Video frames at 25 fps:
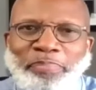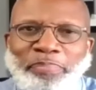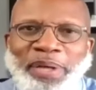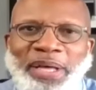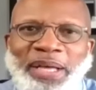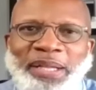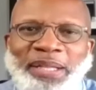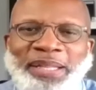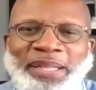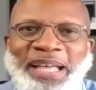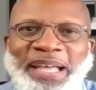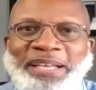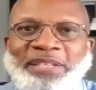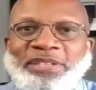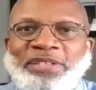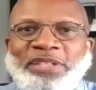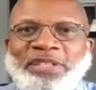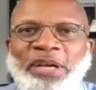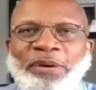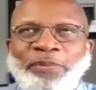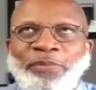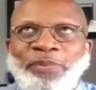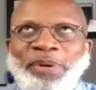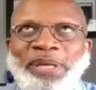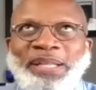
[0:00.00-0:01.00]
But they
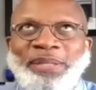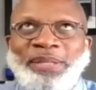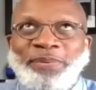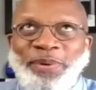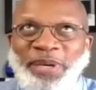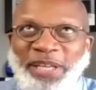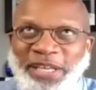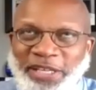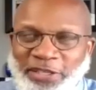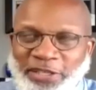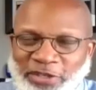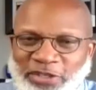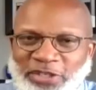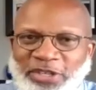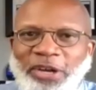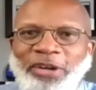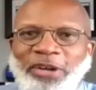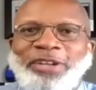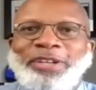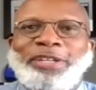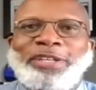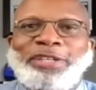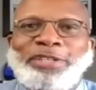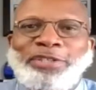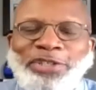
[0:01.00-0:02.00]
start when when it
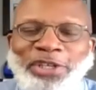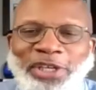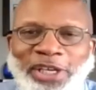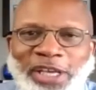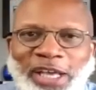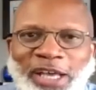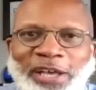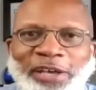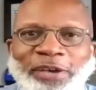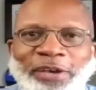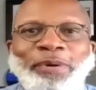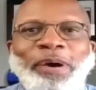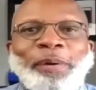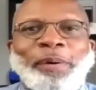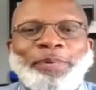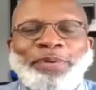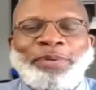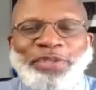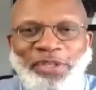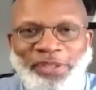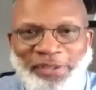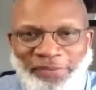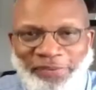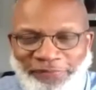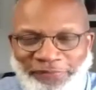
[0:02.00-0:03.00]
started in Chicago, I
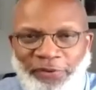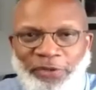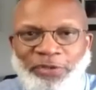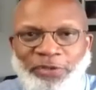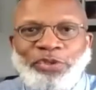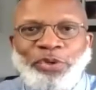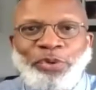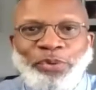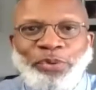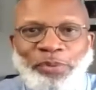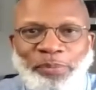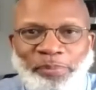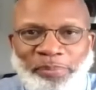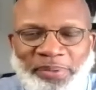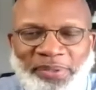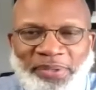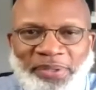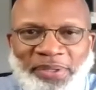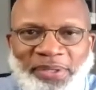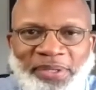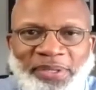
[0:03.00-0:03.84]
was in the first group